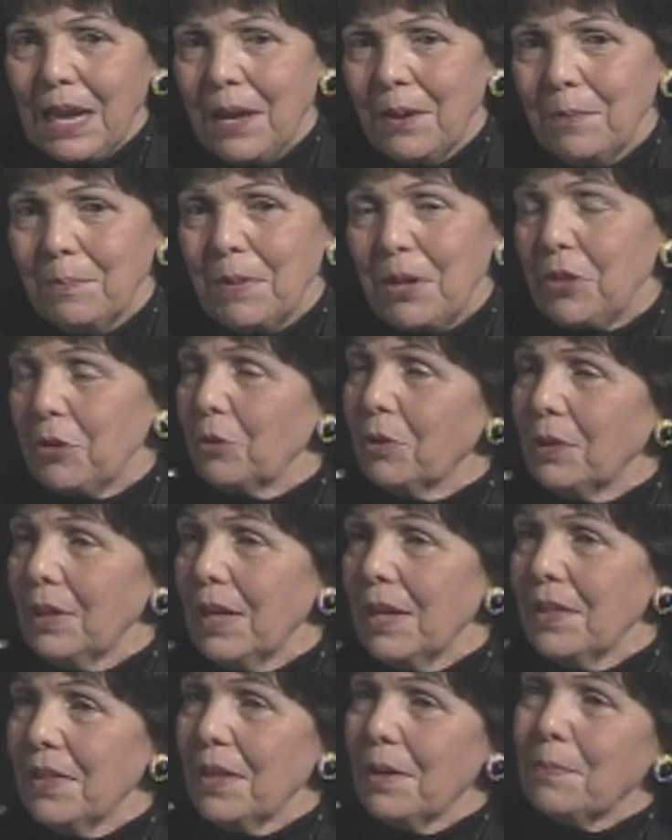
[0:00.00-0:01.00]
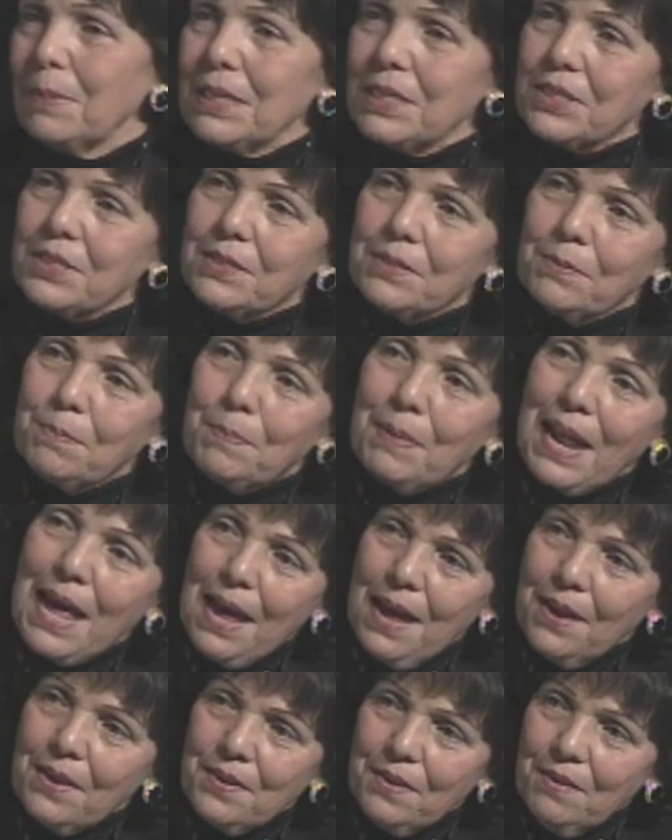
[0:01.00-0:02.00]
method and the best
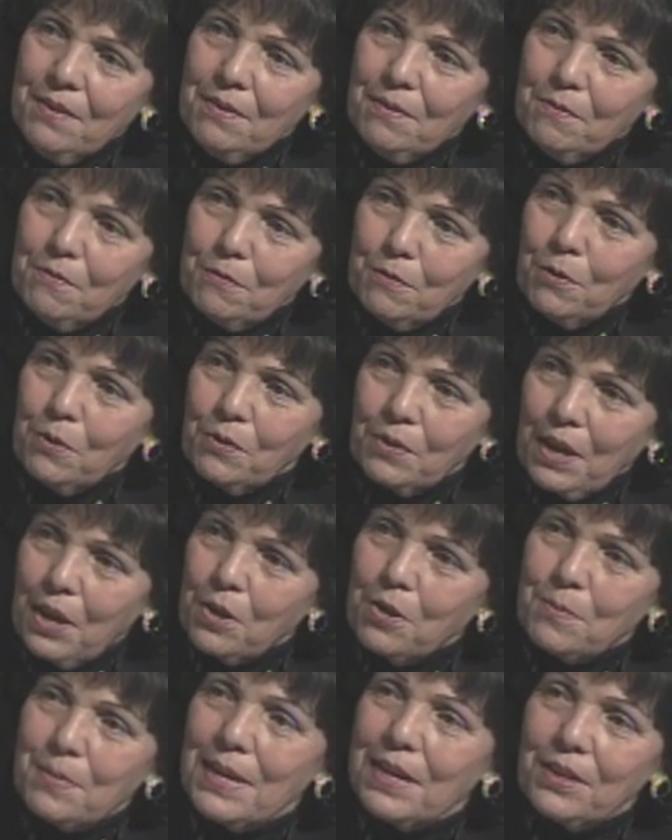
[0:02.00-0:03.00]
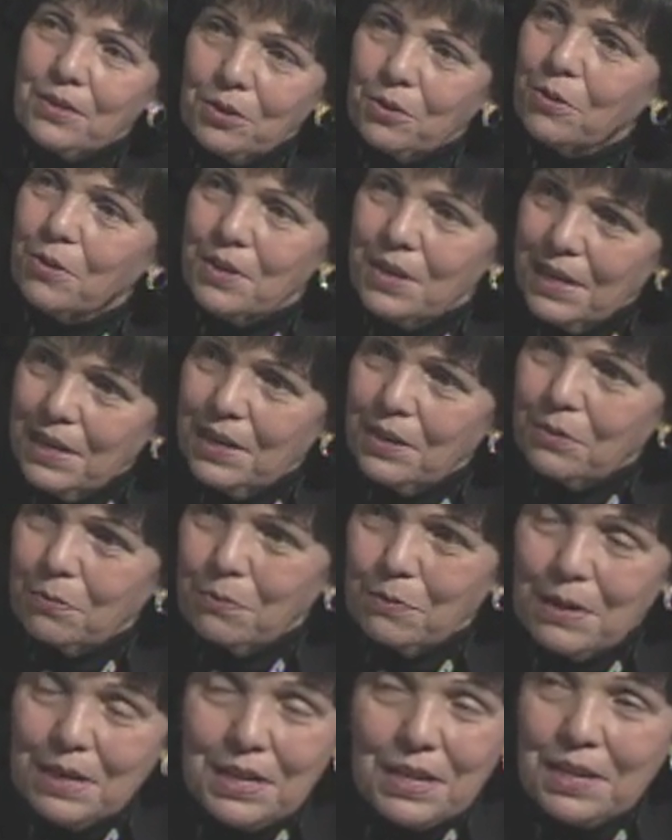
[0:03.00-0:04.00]
plan for the humanity on earth
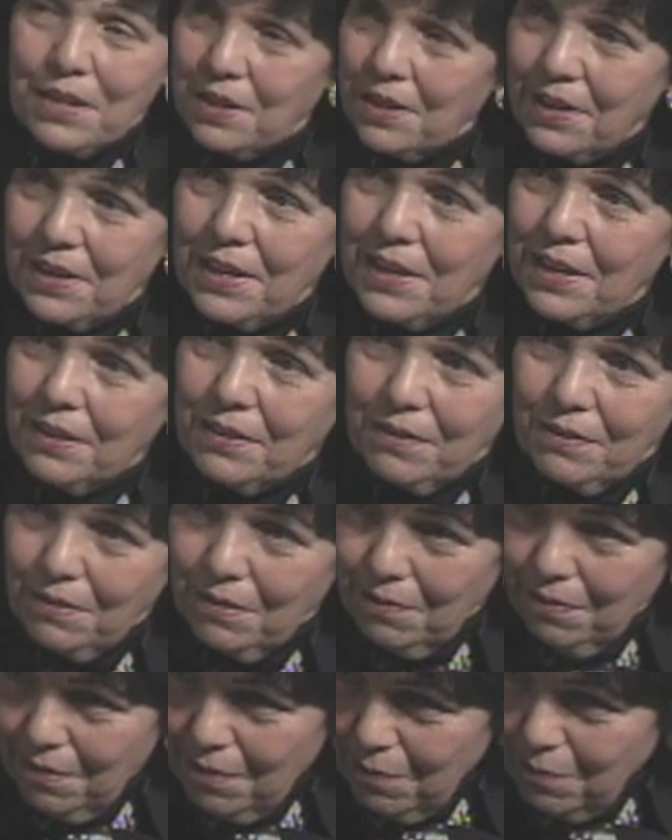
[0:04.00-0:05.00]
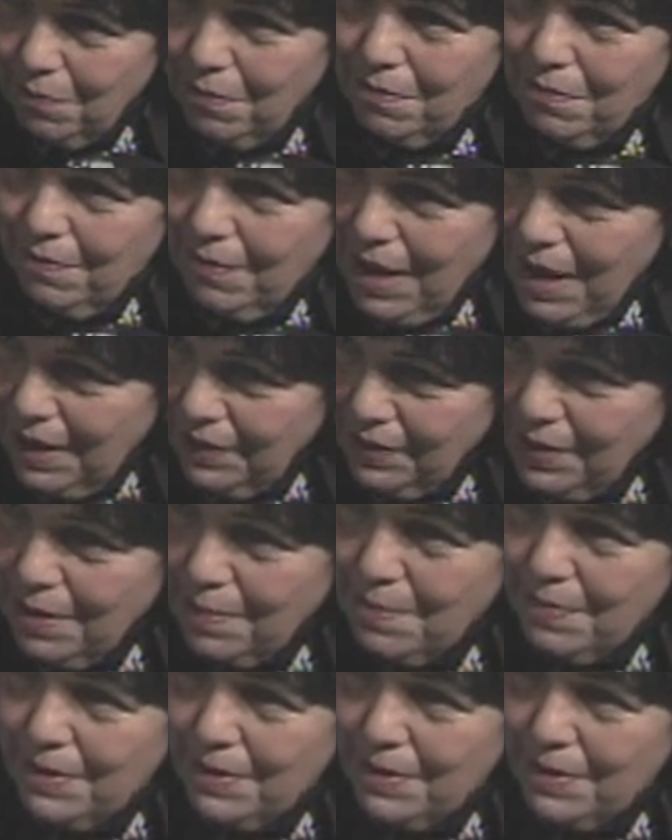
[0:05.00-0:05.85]
when He created Adam,